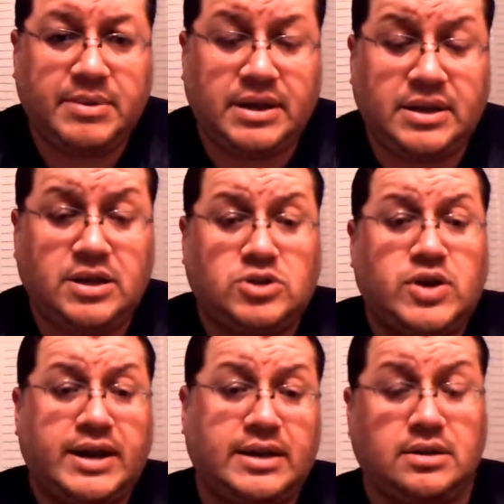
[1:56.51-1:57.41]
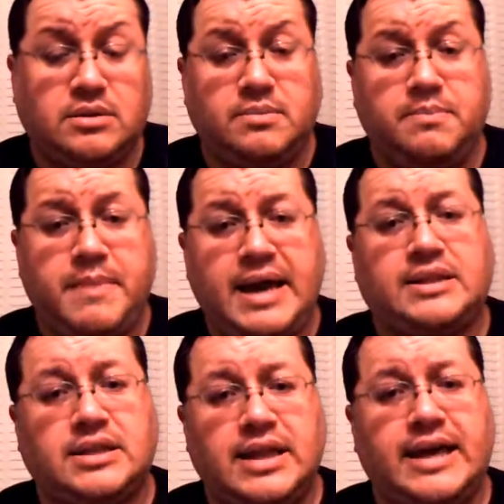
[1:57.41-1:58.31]
I think you try to
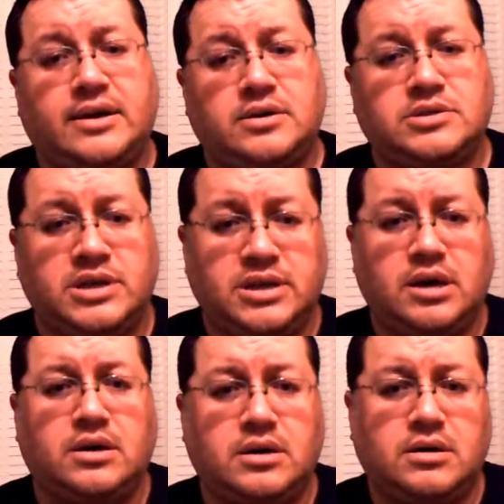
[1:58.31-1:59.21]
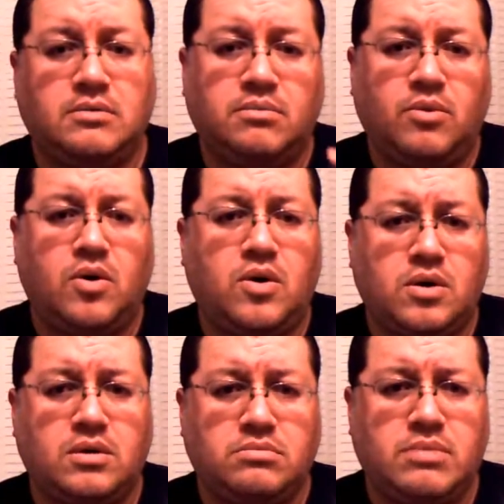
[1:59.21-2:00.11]
make the Lakers a younger,
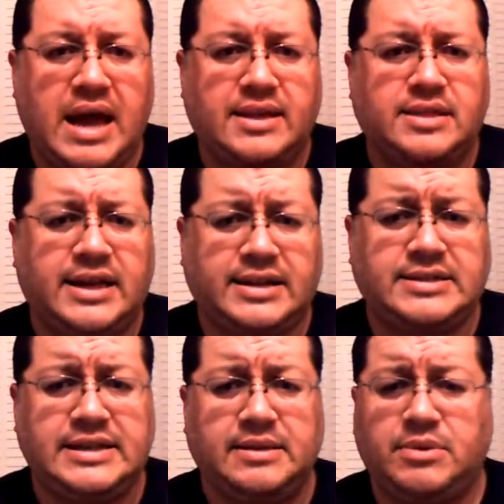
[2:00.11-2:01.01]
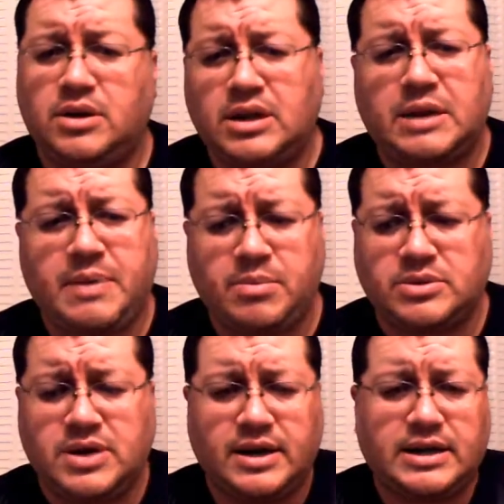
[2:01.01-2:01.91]
more athletic team. A lot of
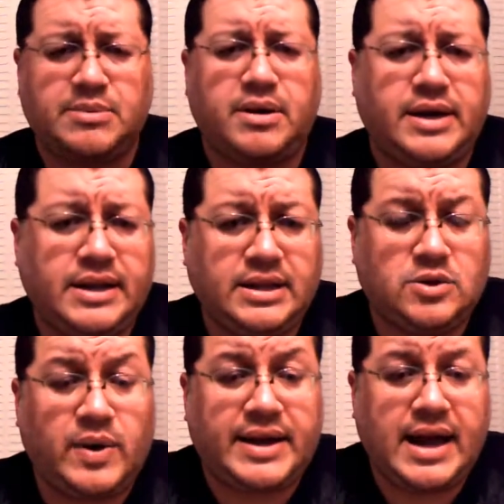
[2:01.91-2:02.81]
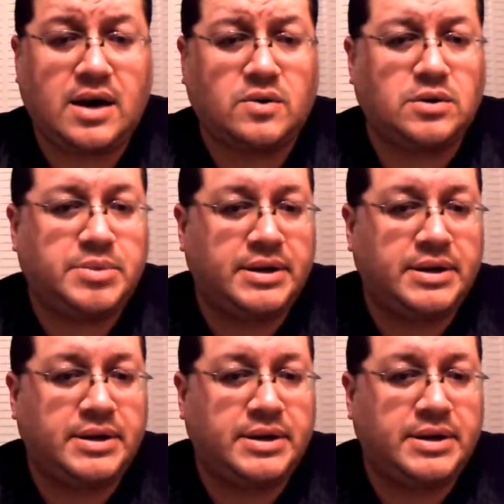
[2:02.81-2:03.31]
people are talking about getting Dwight Howard,